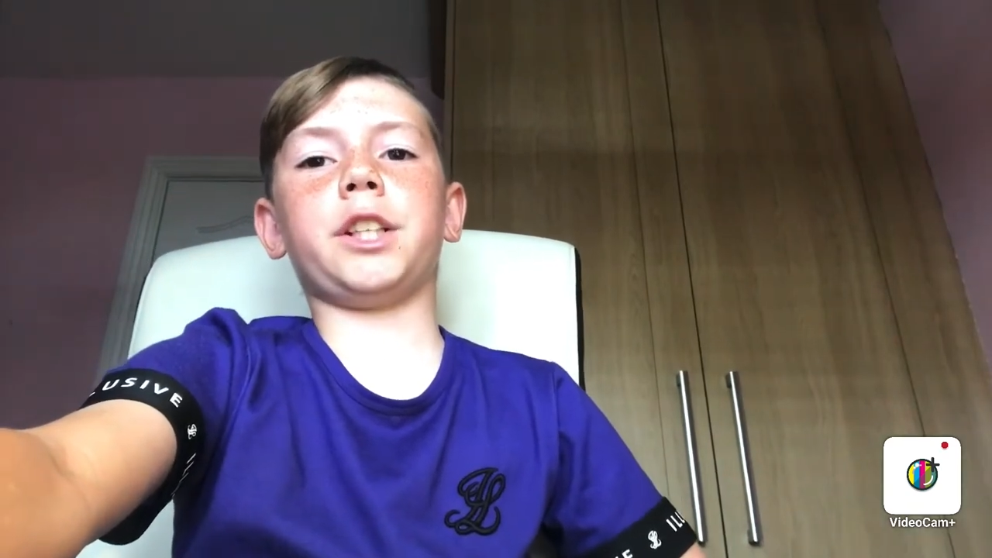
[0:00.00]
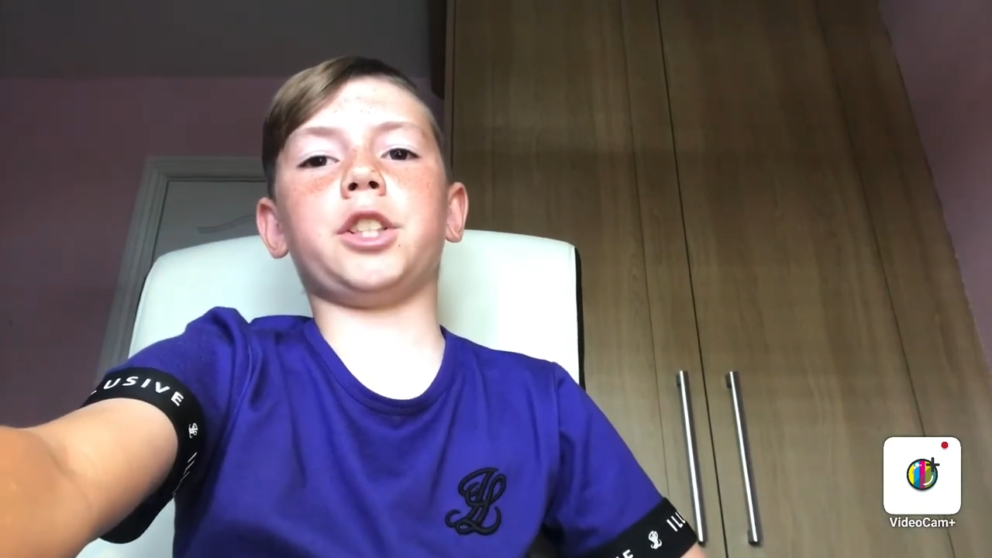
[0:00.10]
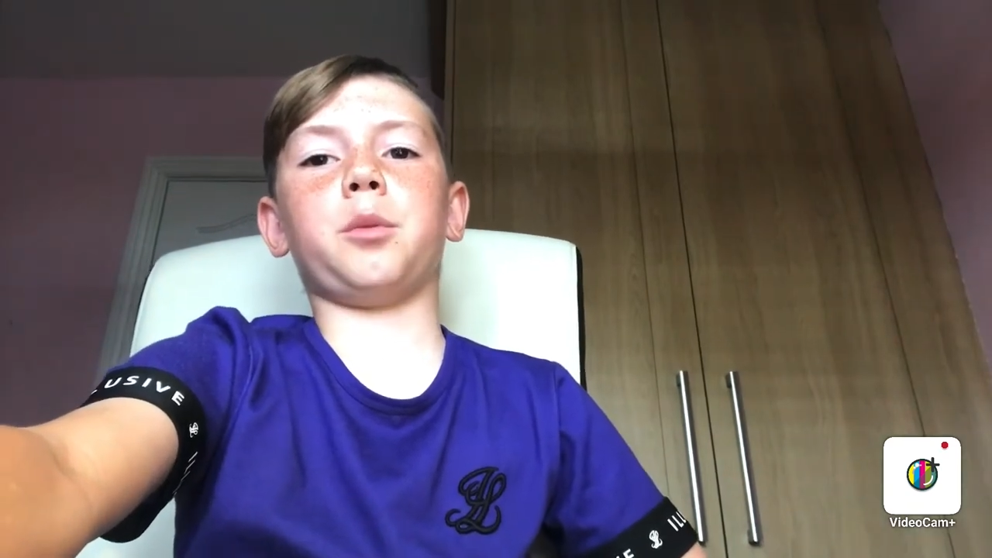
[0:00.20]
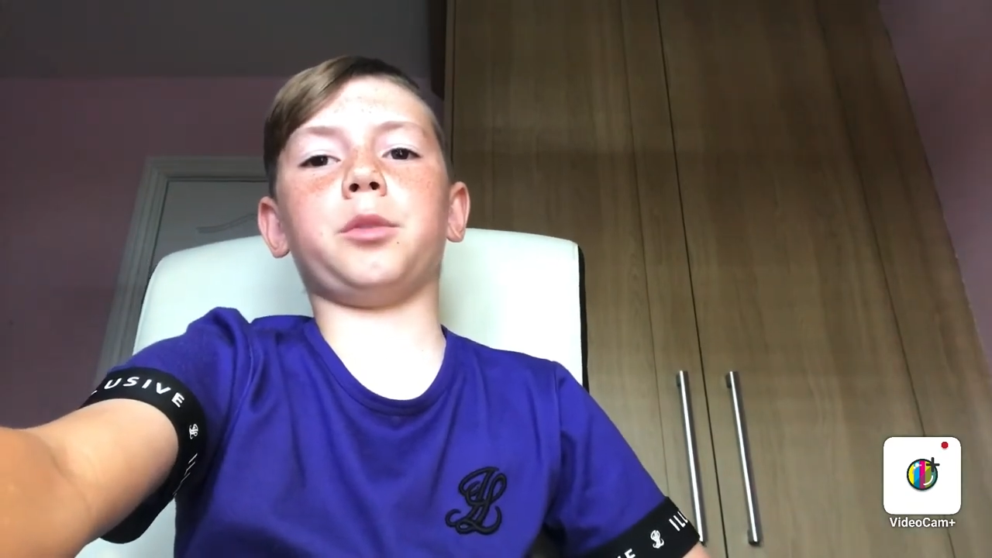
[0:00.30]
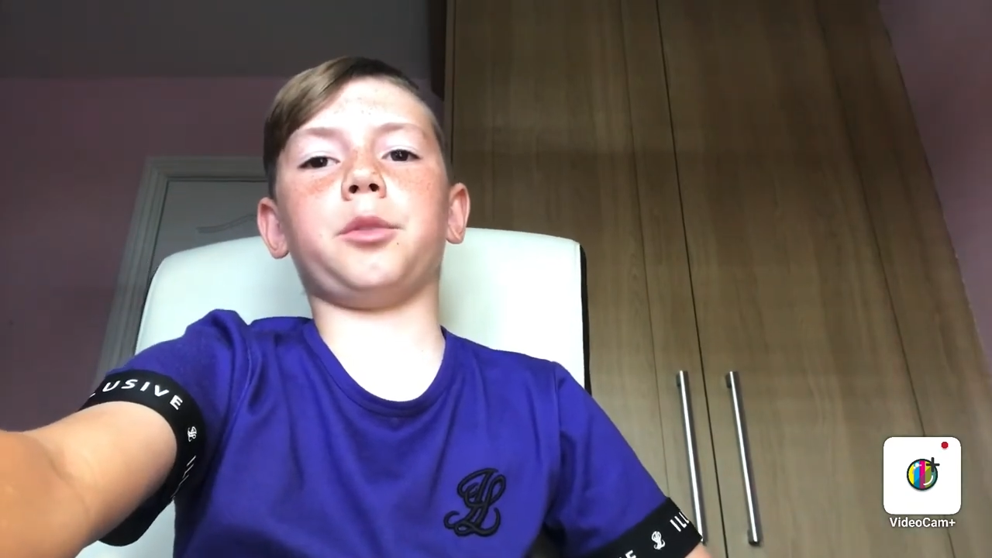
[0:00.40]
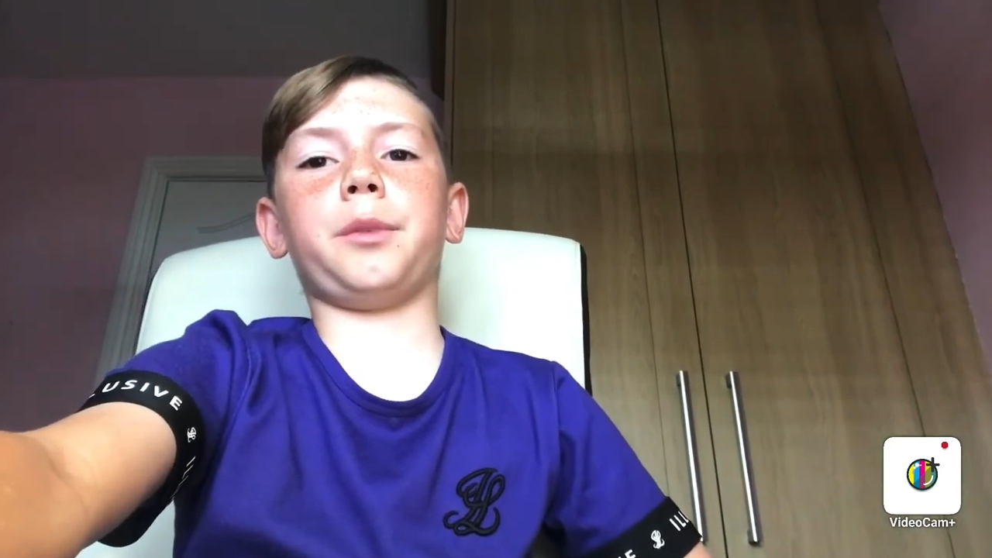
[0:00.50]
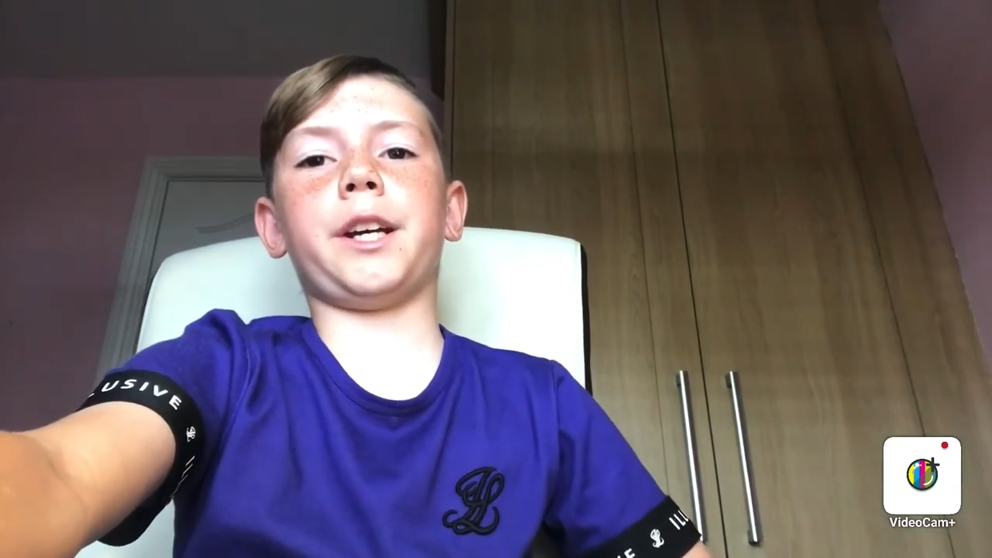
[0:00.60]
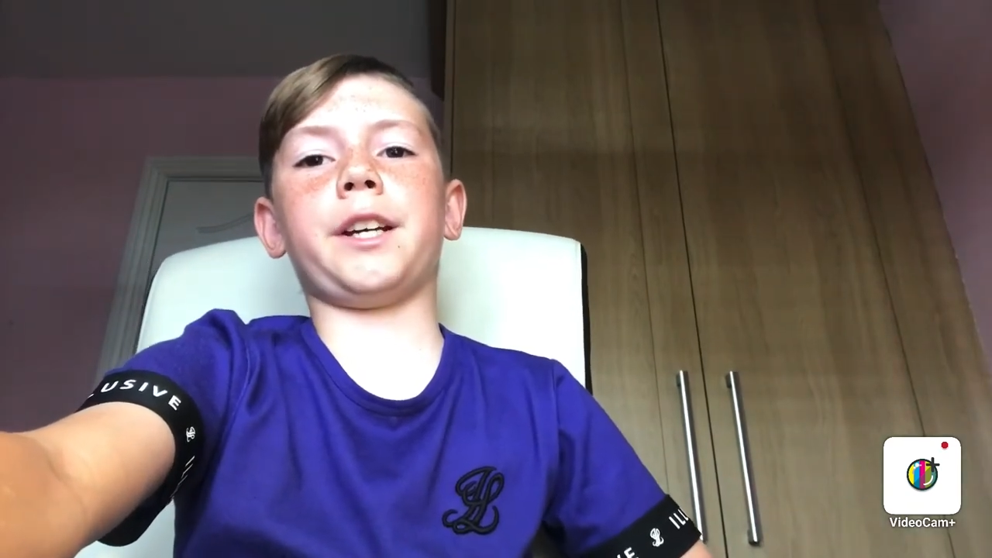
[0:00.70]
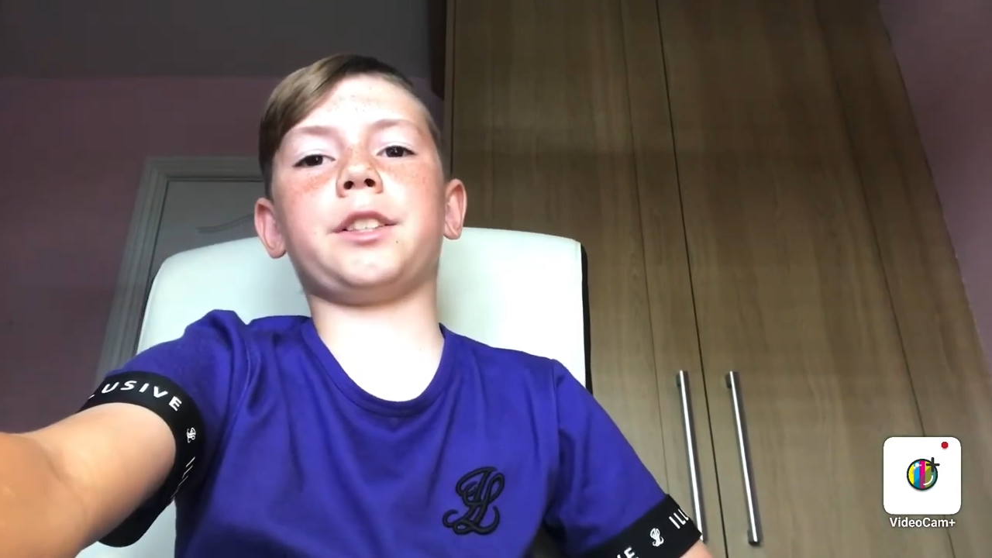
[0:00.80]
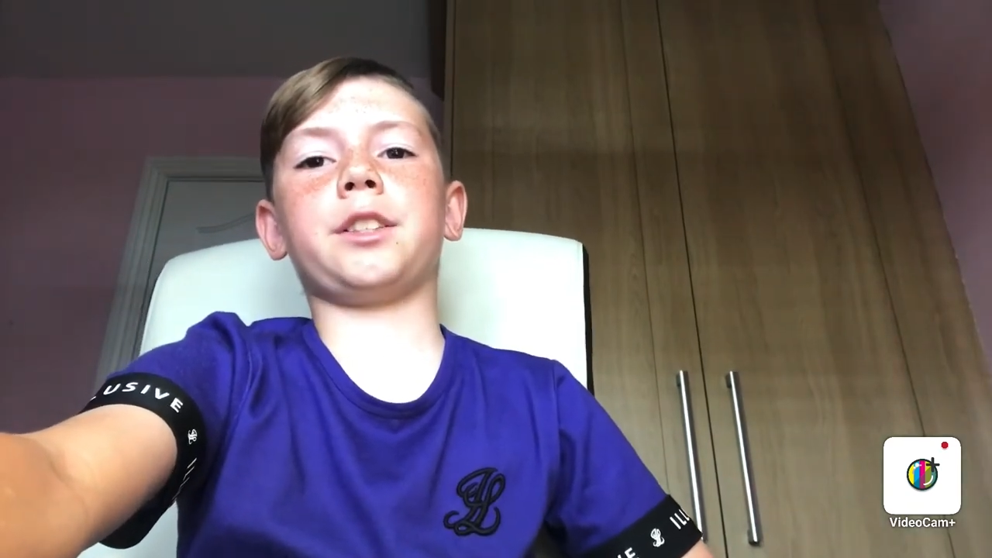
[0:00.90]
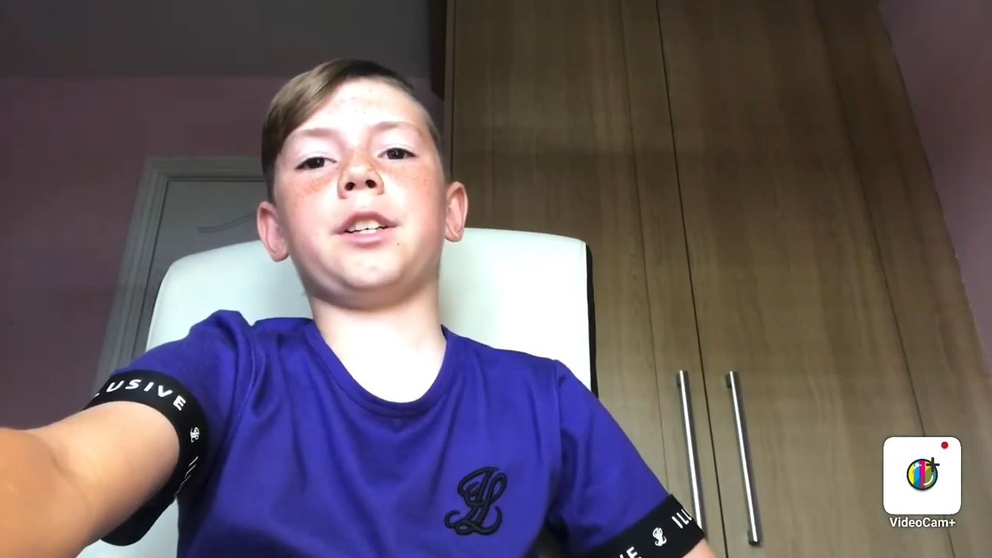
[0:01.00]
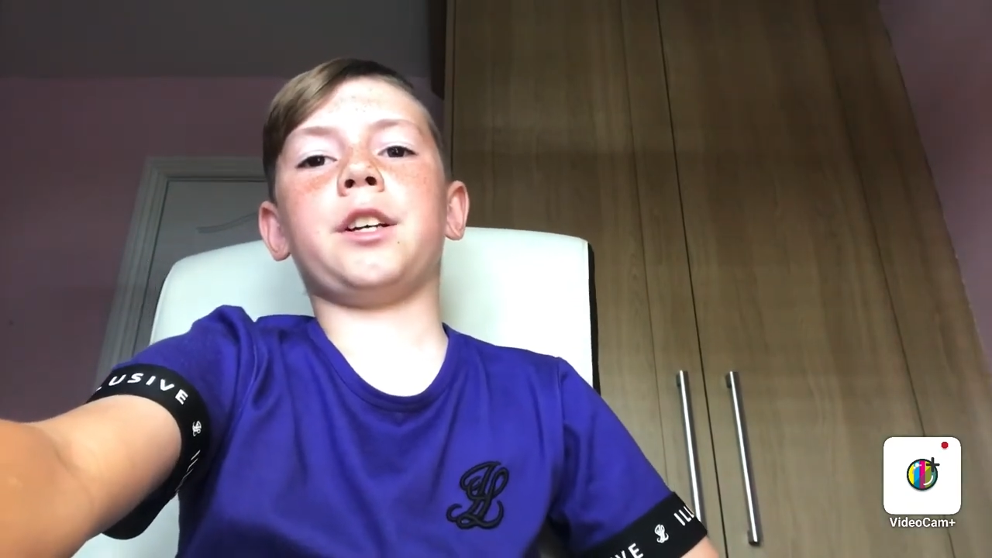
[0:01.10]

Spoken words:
job with them, yes.